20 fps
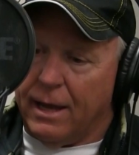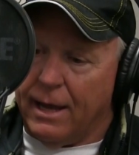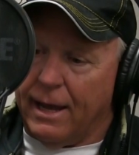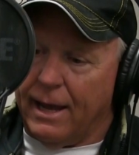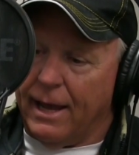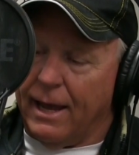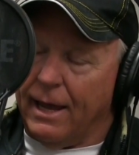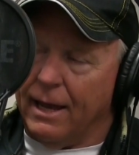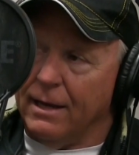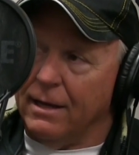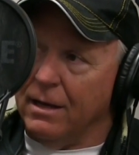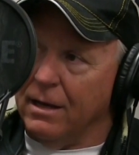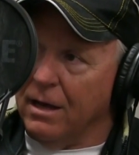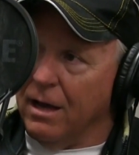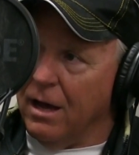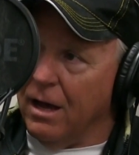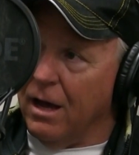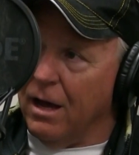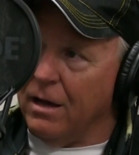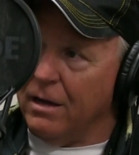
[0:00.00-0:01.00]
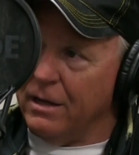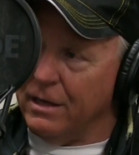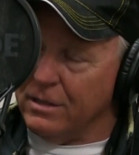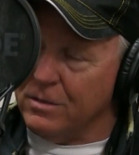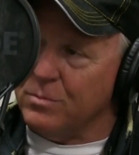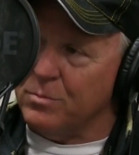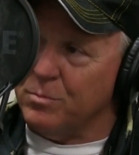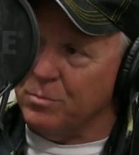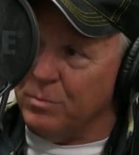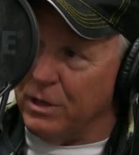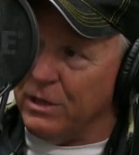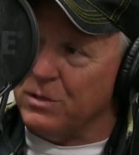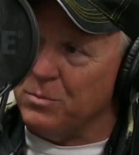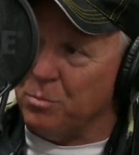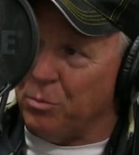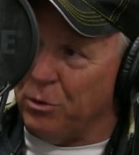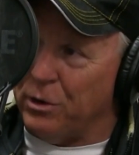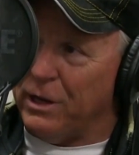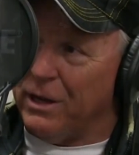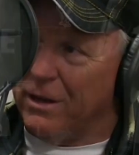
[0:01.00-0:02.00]
And it's
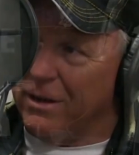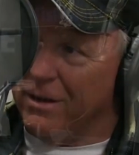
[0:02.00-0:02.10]
pretty